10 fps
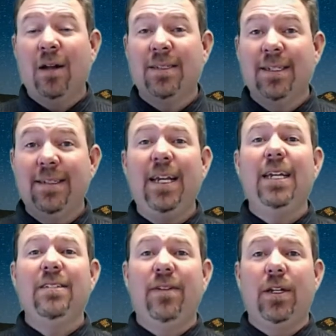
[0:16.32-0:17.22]

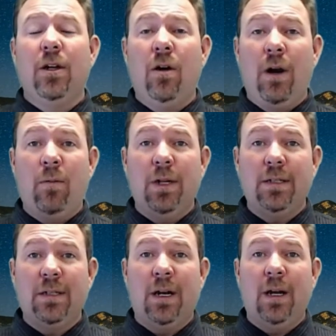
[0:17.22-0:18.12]
today's video, I
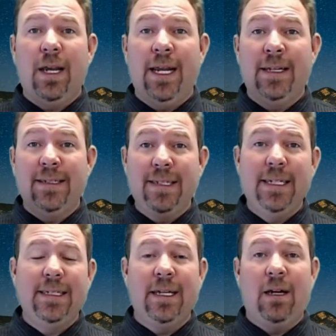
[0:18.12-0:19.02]
want to talk in
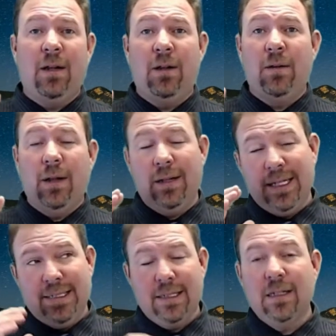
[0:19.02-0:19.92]
detail, at
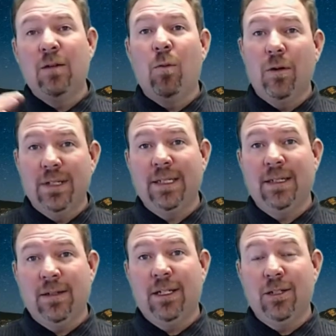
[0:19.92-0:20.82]
least a little more
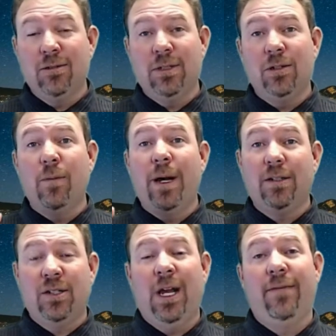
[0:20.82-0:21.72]
detail than I usually do,
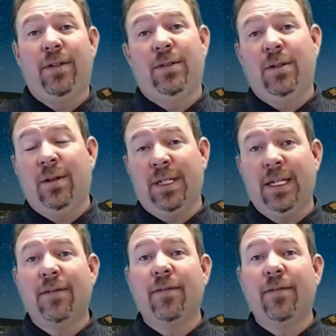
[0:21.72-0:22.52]
about Chappa and Turnkey.